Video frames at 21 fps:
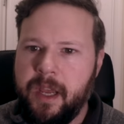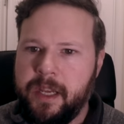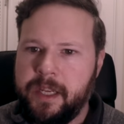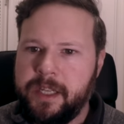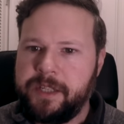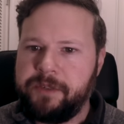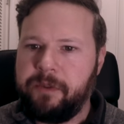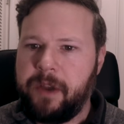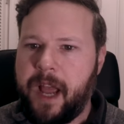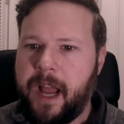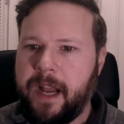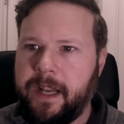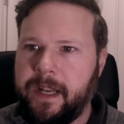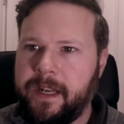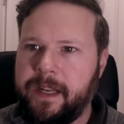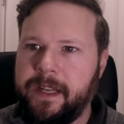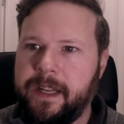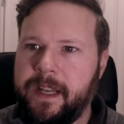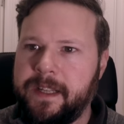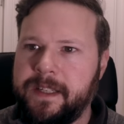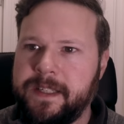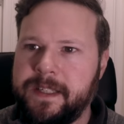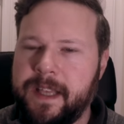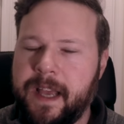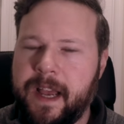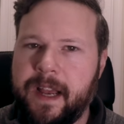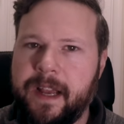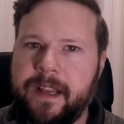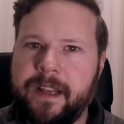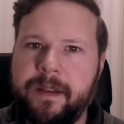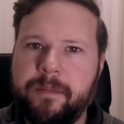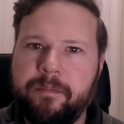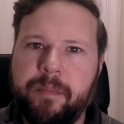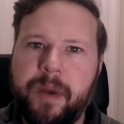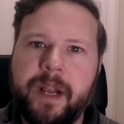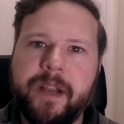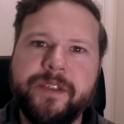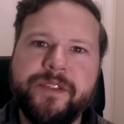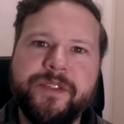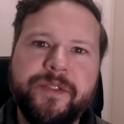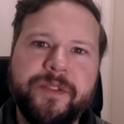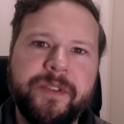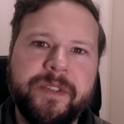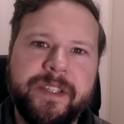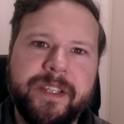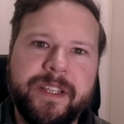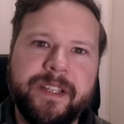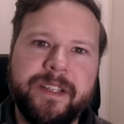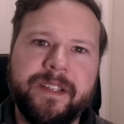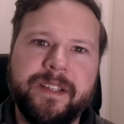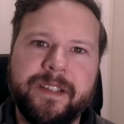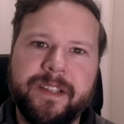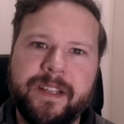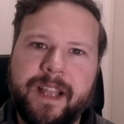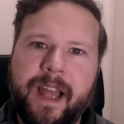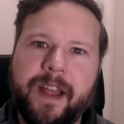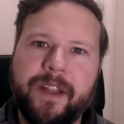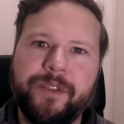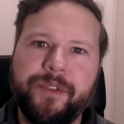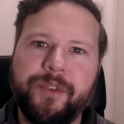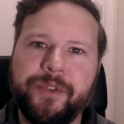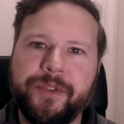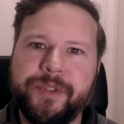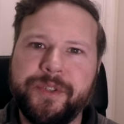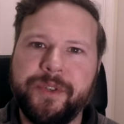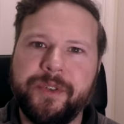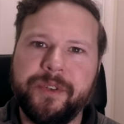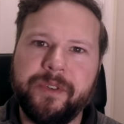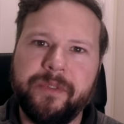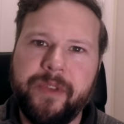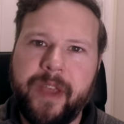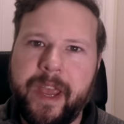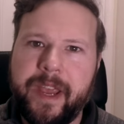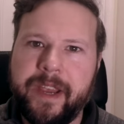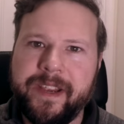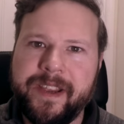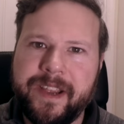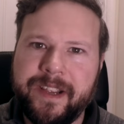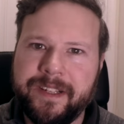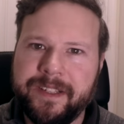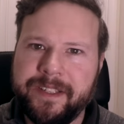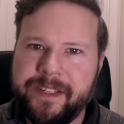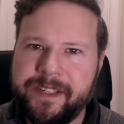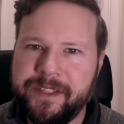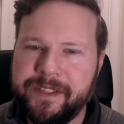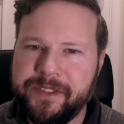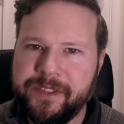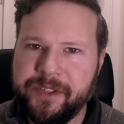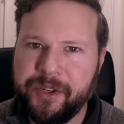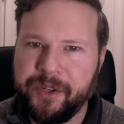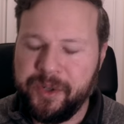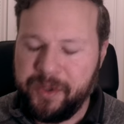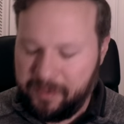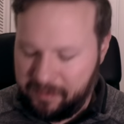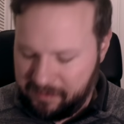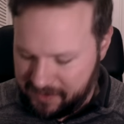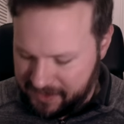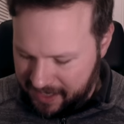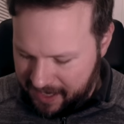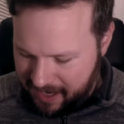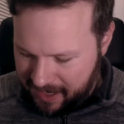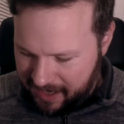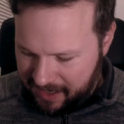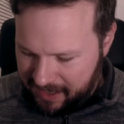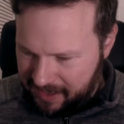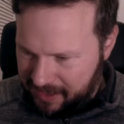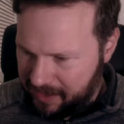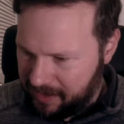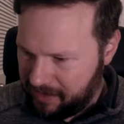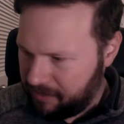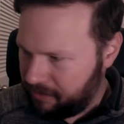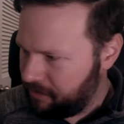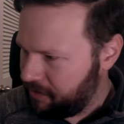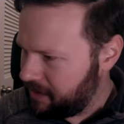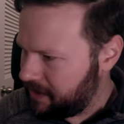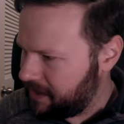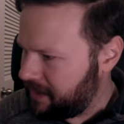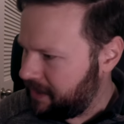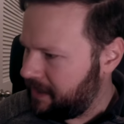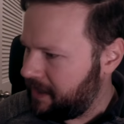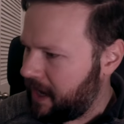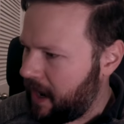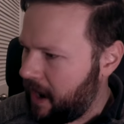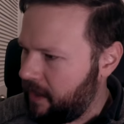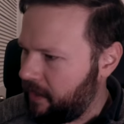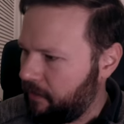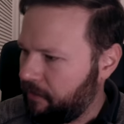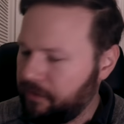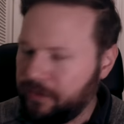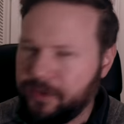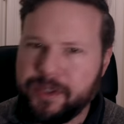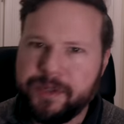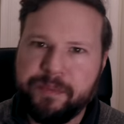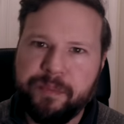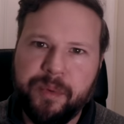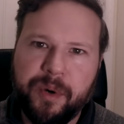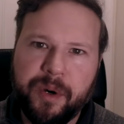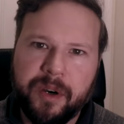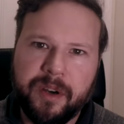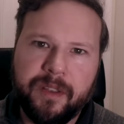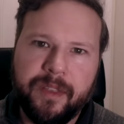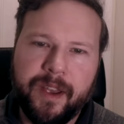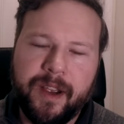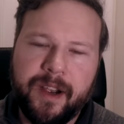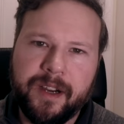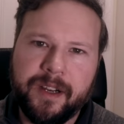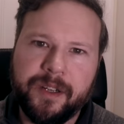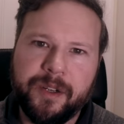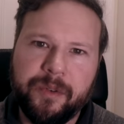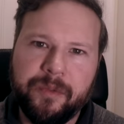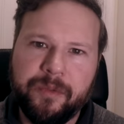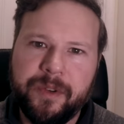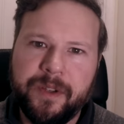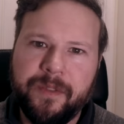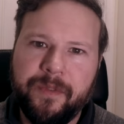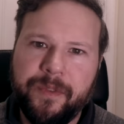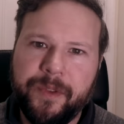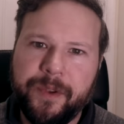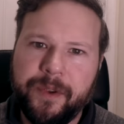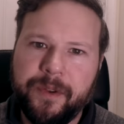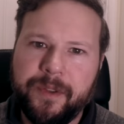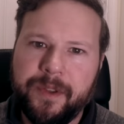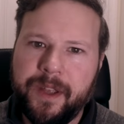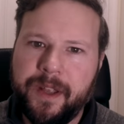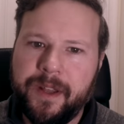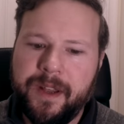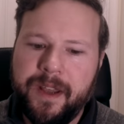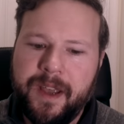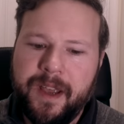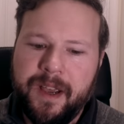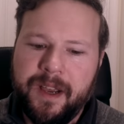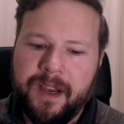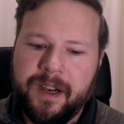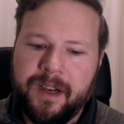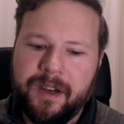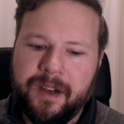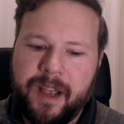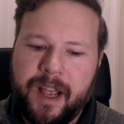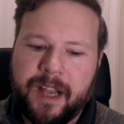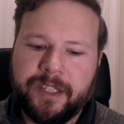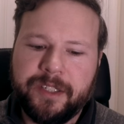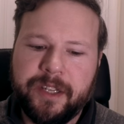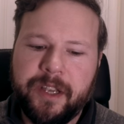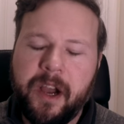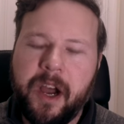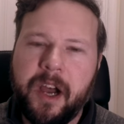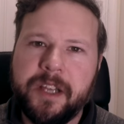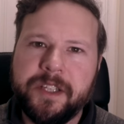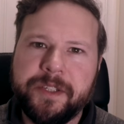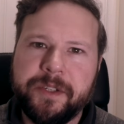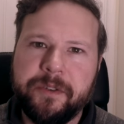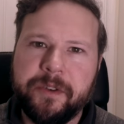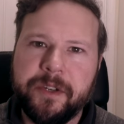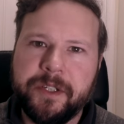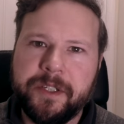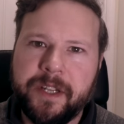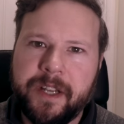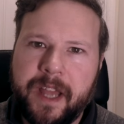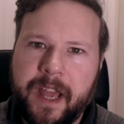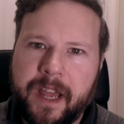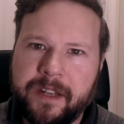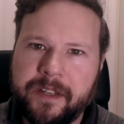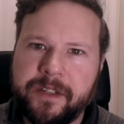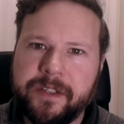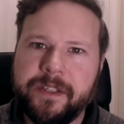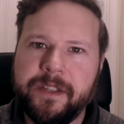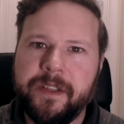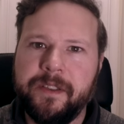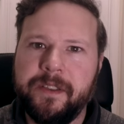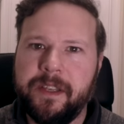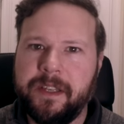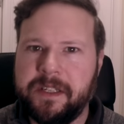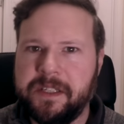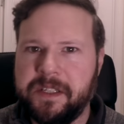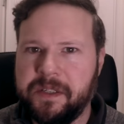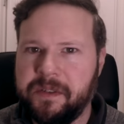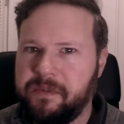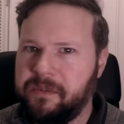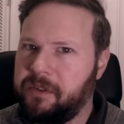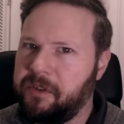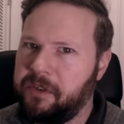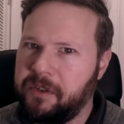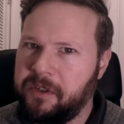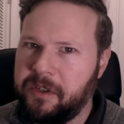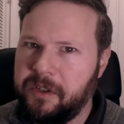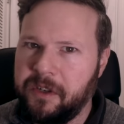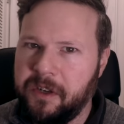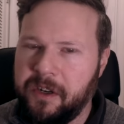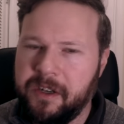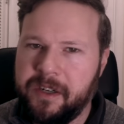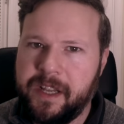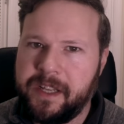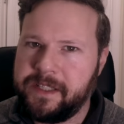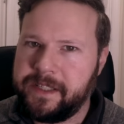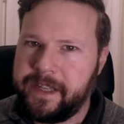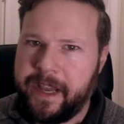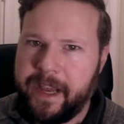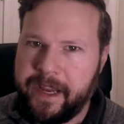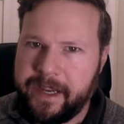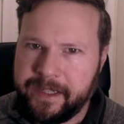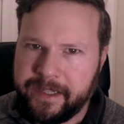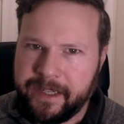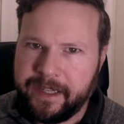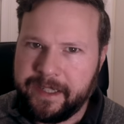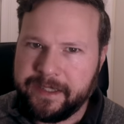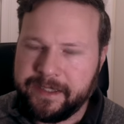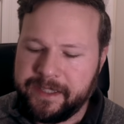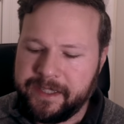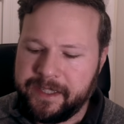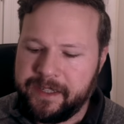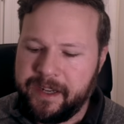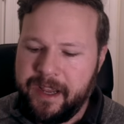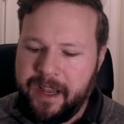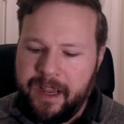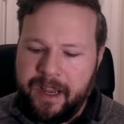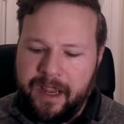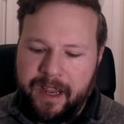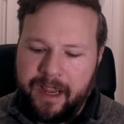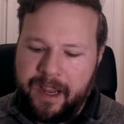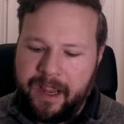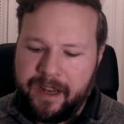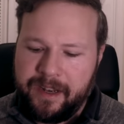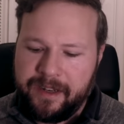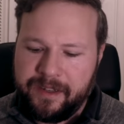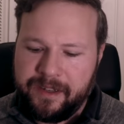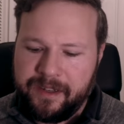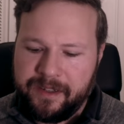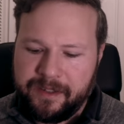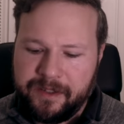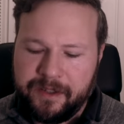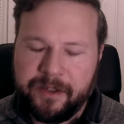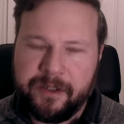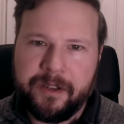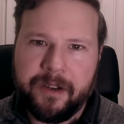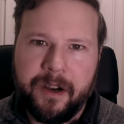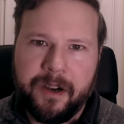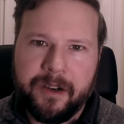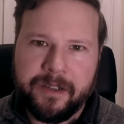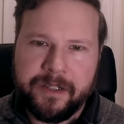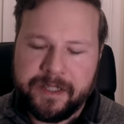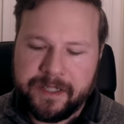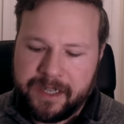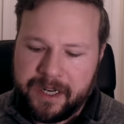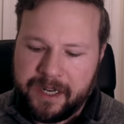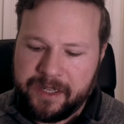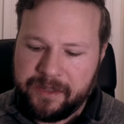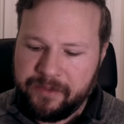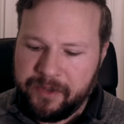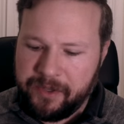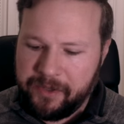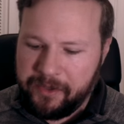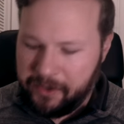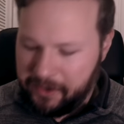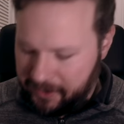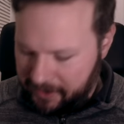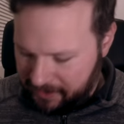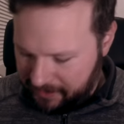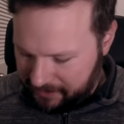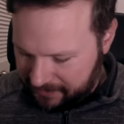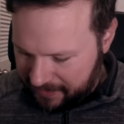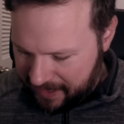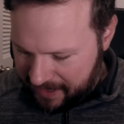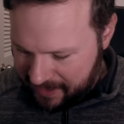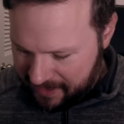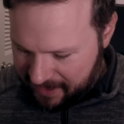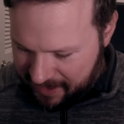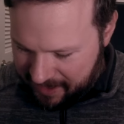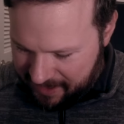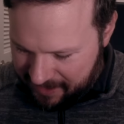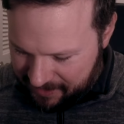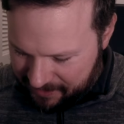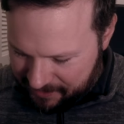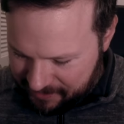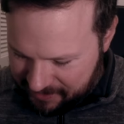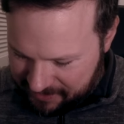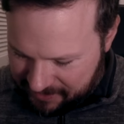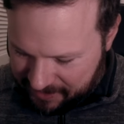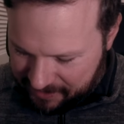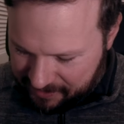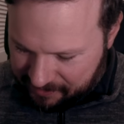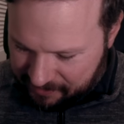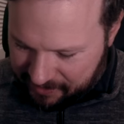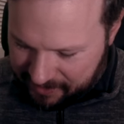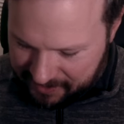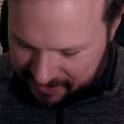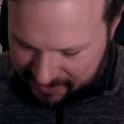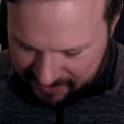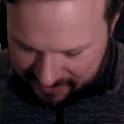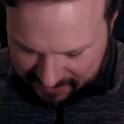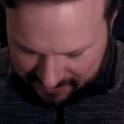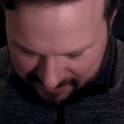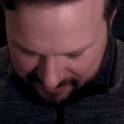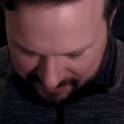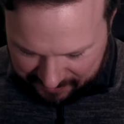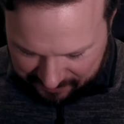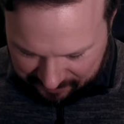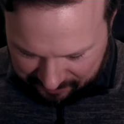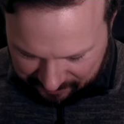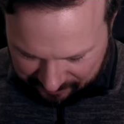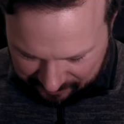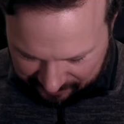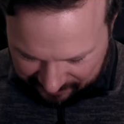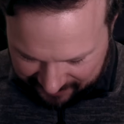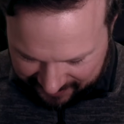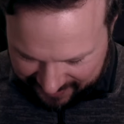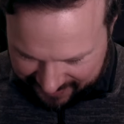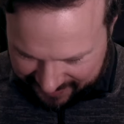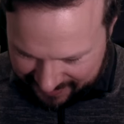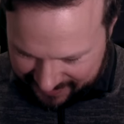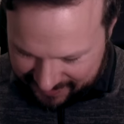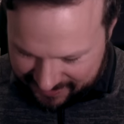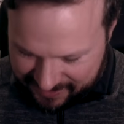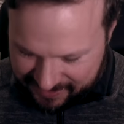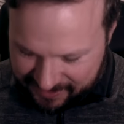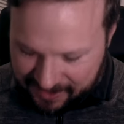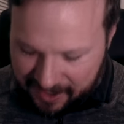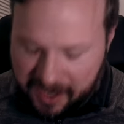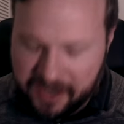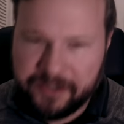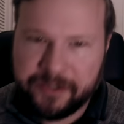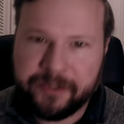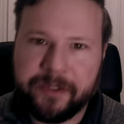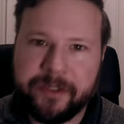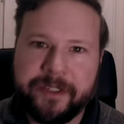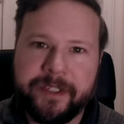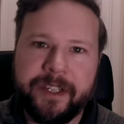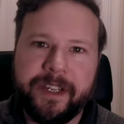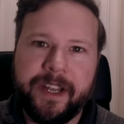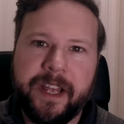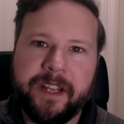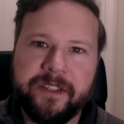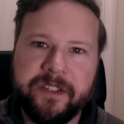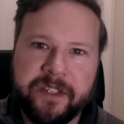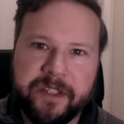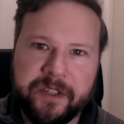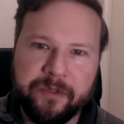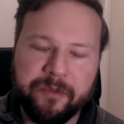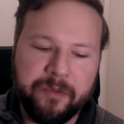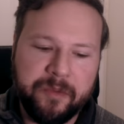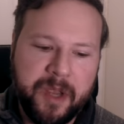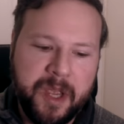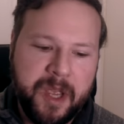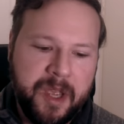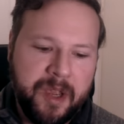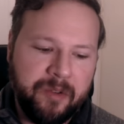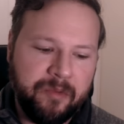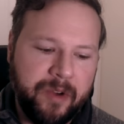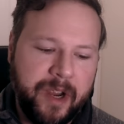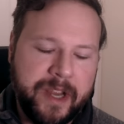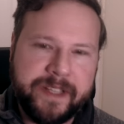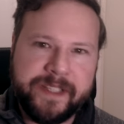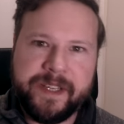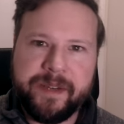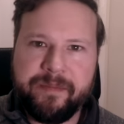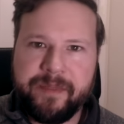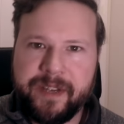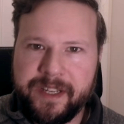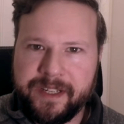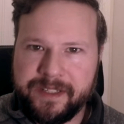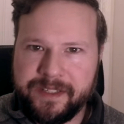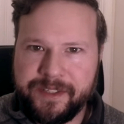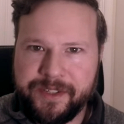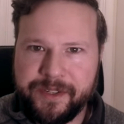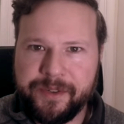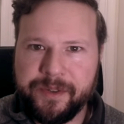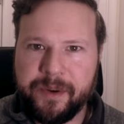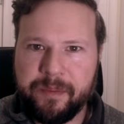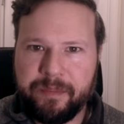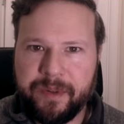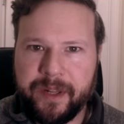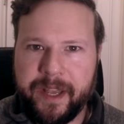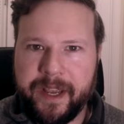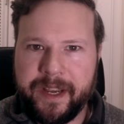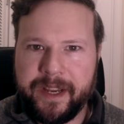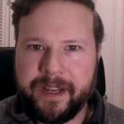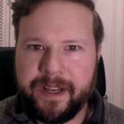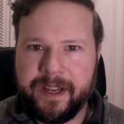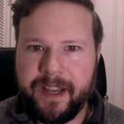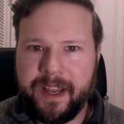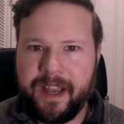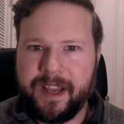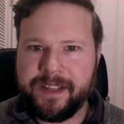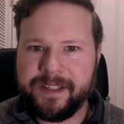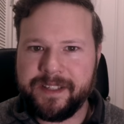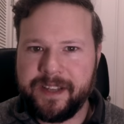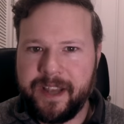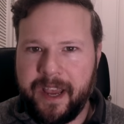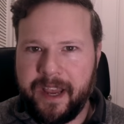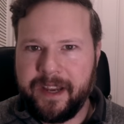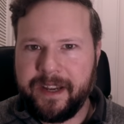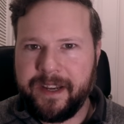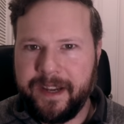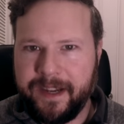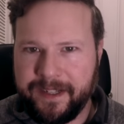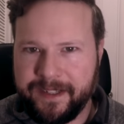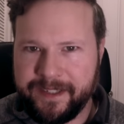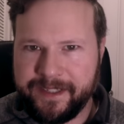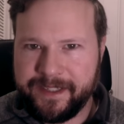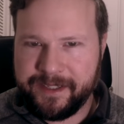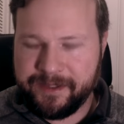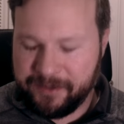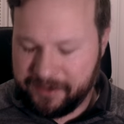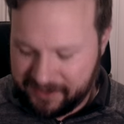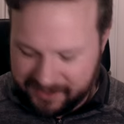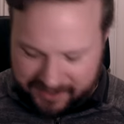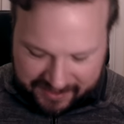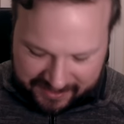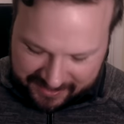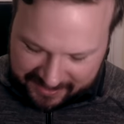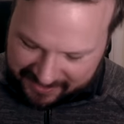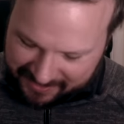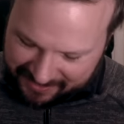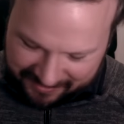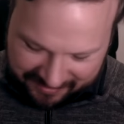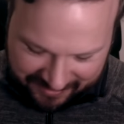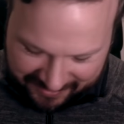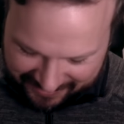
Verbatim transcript: he's reacting against that but using that those sort of Hegelian terms uh, we'll see that in the first book that I'm going to read through that uh, actually Hans Christian Andersen thinks of Kierkegaard as a Hegelian and Kierkegaard is kind of annoyed at that which is kind of funny. Um, yeah, Hans Christian Andersen writes him into a play as a Hegelian, which is kind of